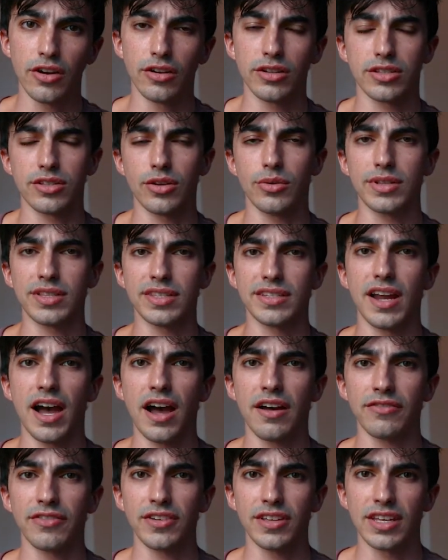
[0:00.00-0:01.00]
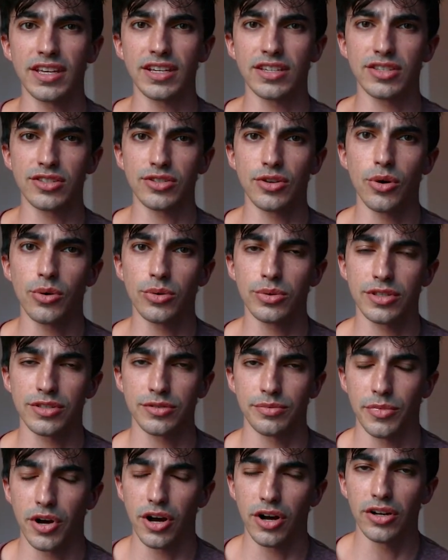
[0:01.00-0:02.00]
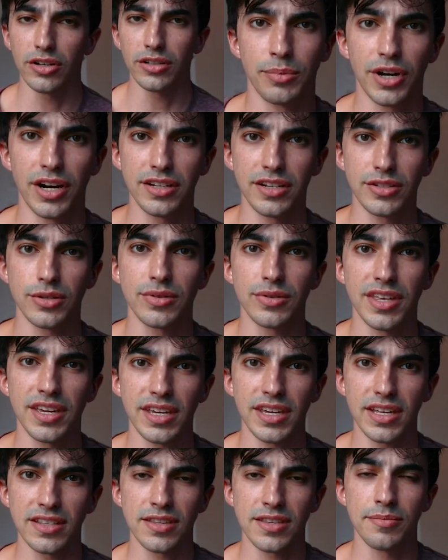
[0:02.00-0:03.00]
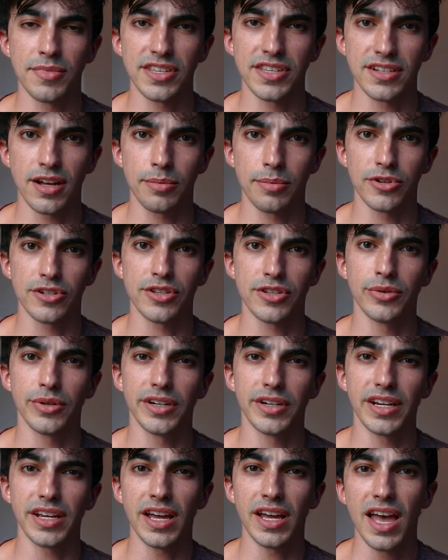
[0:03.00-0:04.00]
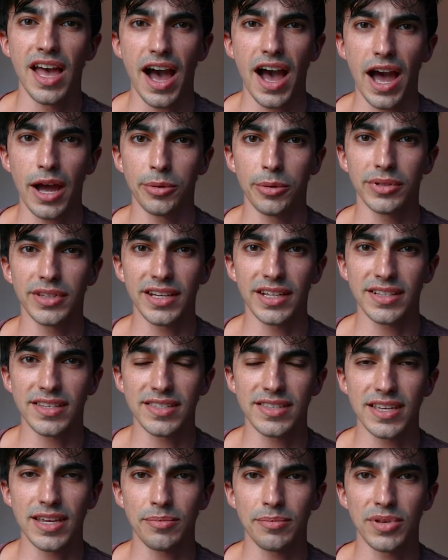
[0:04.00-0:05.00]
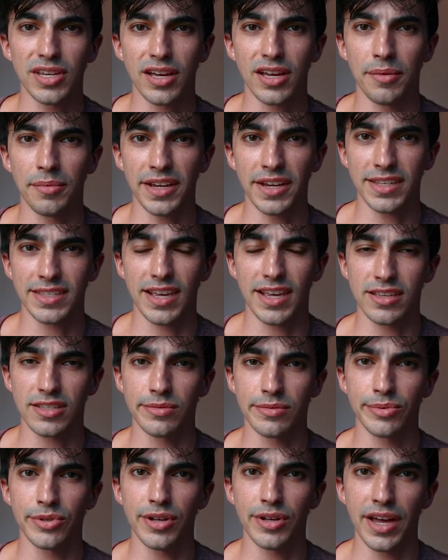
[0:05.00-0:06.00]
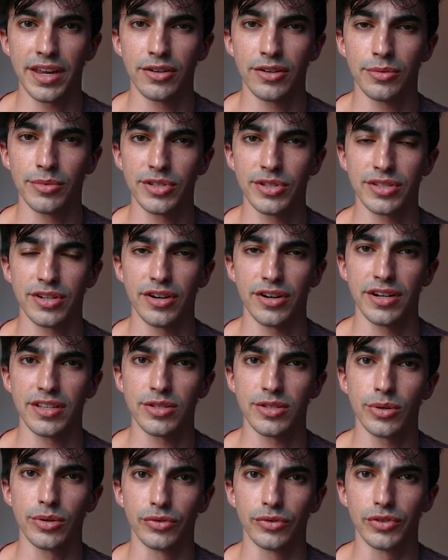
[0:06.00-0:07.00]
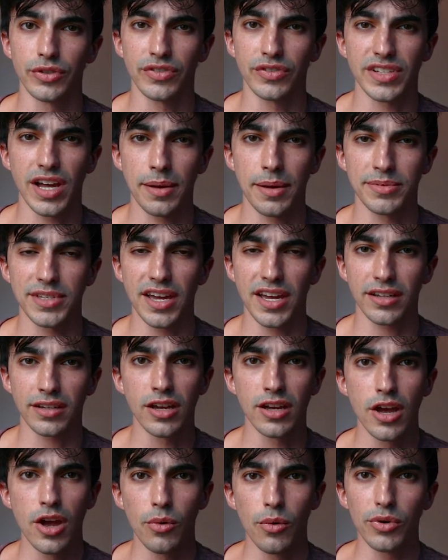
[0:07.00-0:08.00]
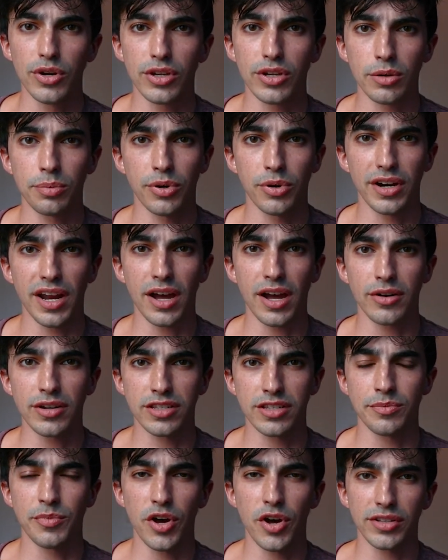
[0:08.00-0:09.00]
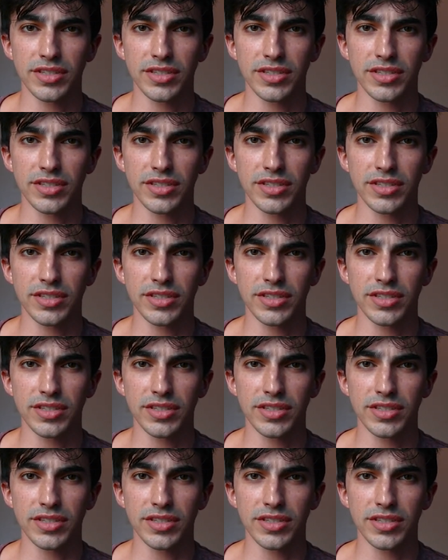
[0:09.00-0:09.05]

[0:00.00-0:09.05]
so it's not feeling so small. But I do think it's a missed opportunity. I would like to see it become accessible and almost turn into a rooftop deck where you could put out a small